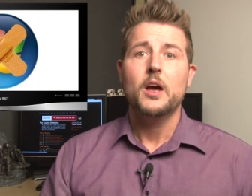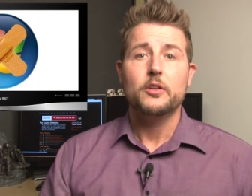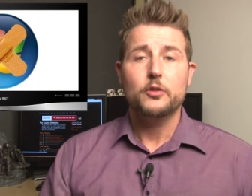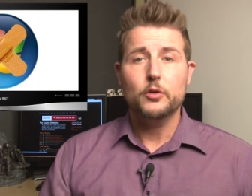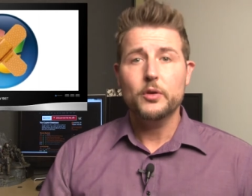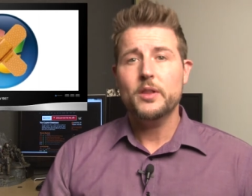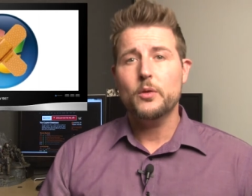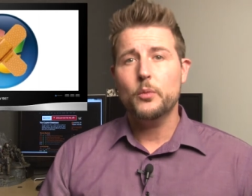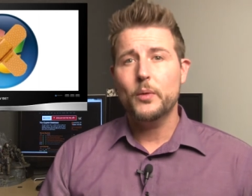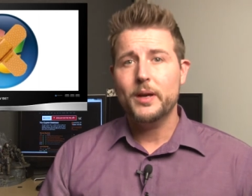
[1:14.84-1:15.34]

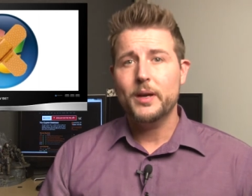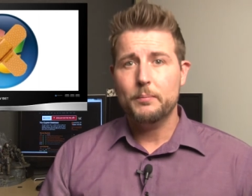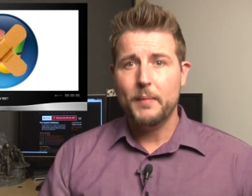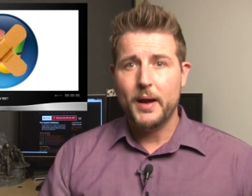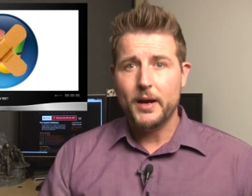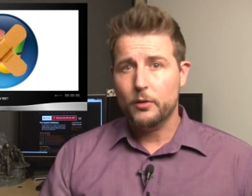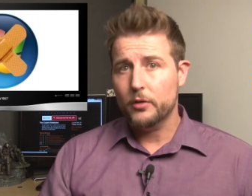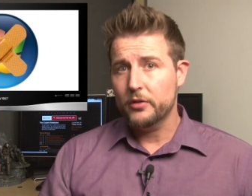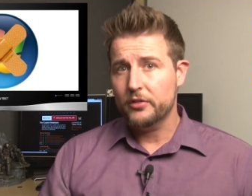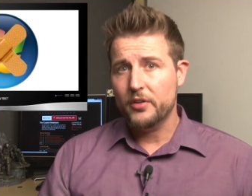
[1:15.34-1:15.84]
During the week,
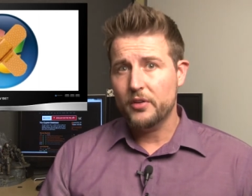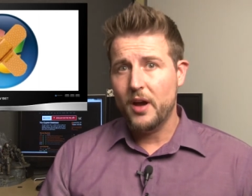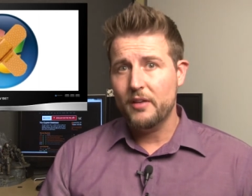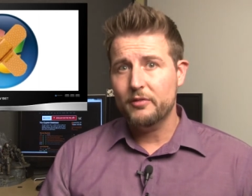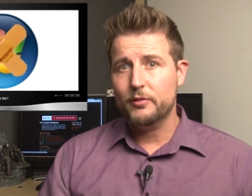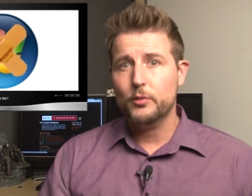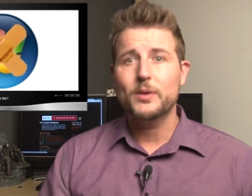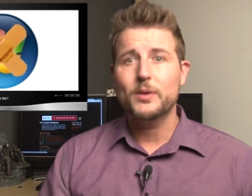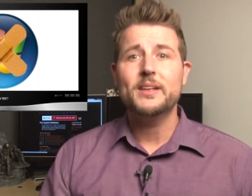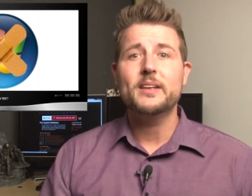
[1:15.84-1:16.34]

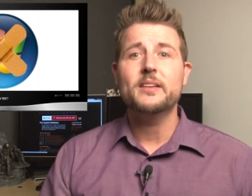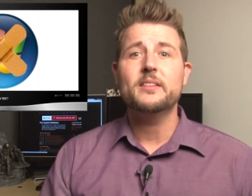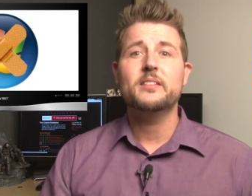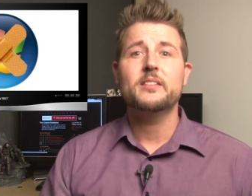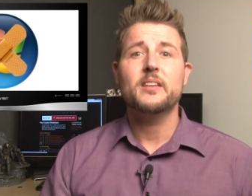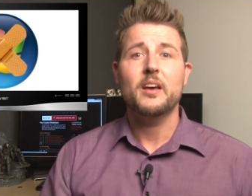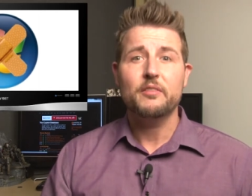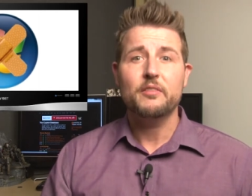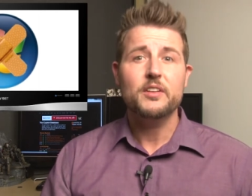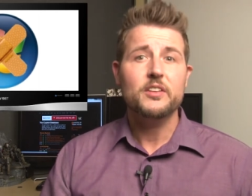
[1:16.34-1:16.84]
Microsoft released
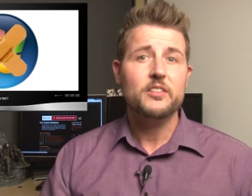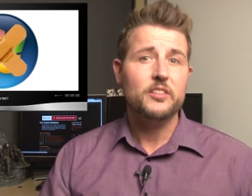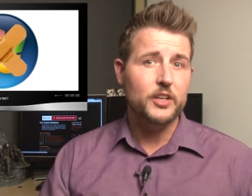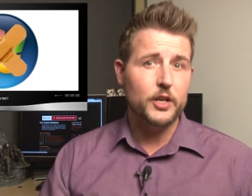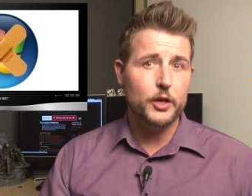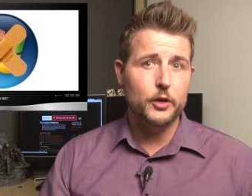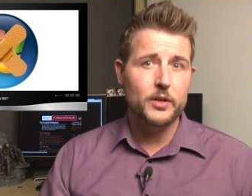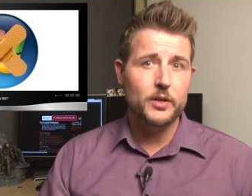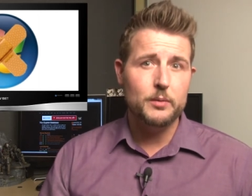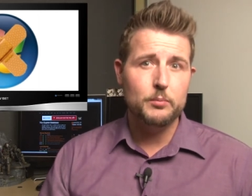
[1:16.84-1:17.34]
7
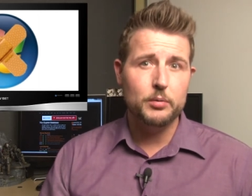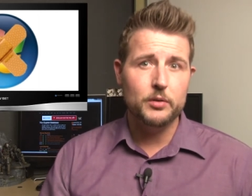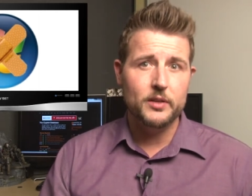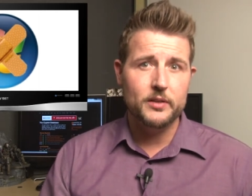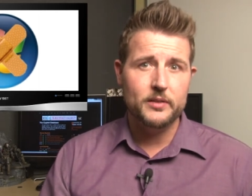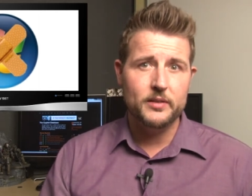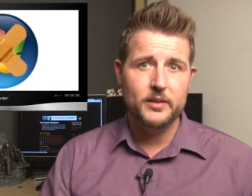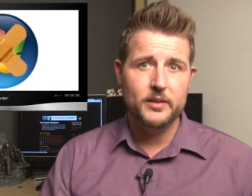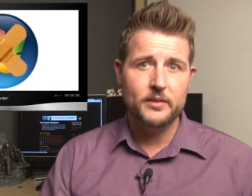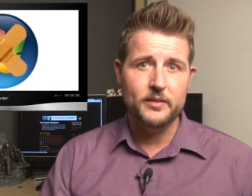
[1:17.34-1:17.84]
security
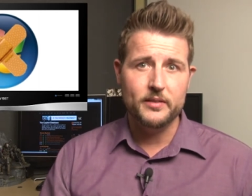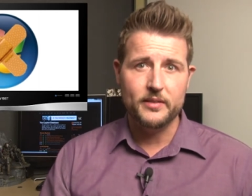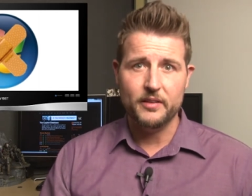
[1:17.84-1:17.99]
bulletins.